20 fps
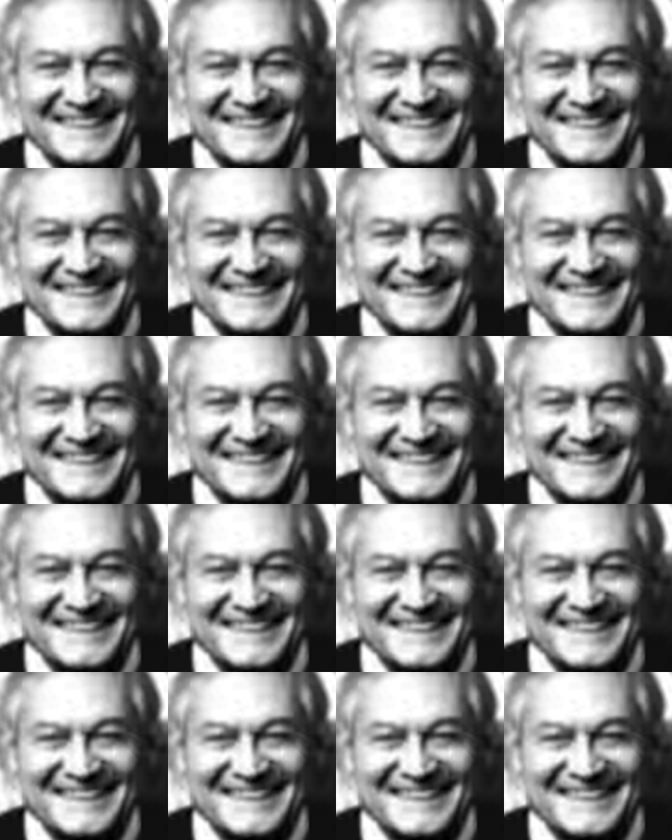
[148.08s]

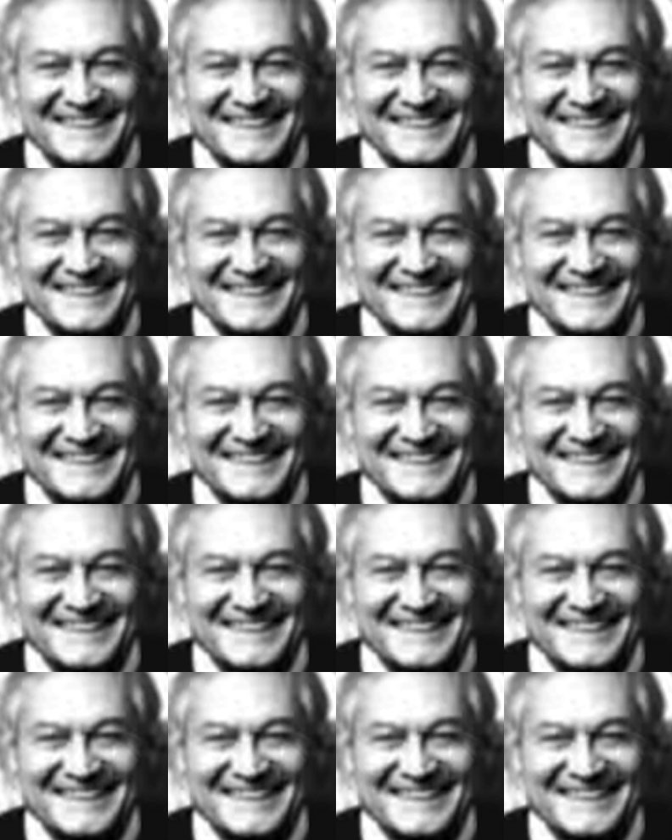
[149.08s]

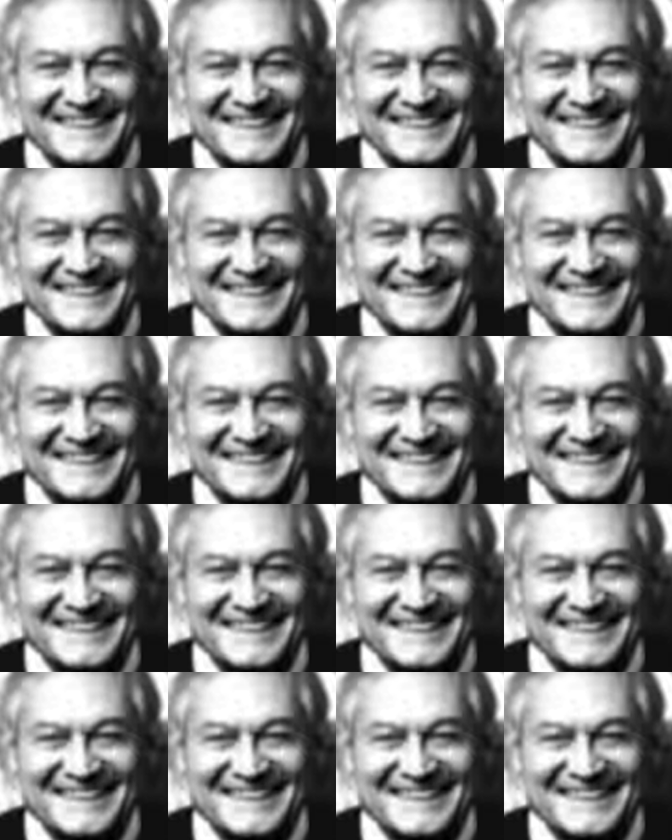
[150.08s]

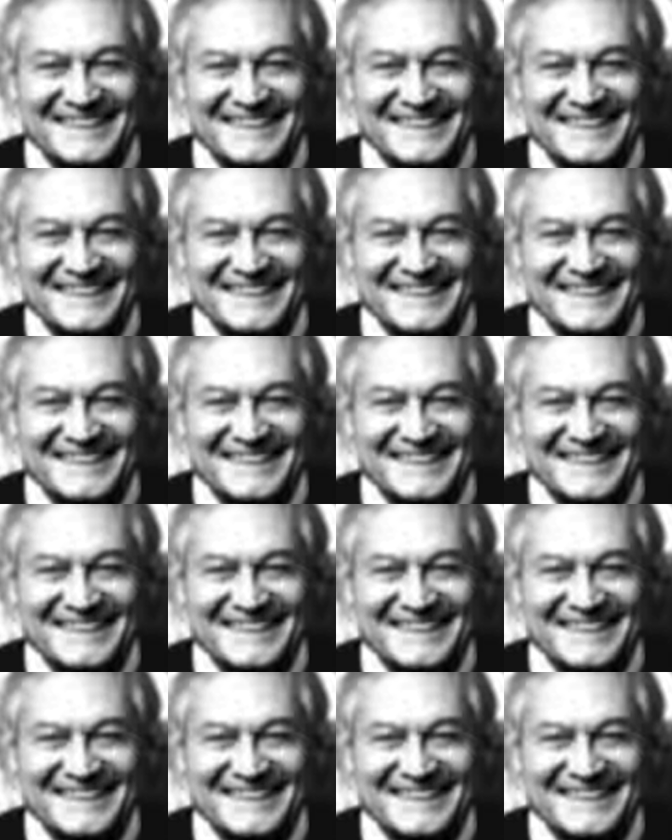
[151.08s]
The face doesn't move, so there is nothing to read.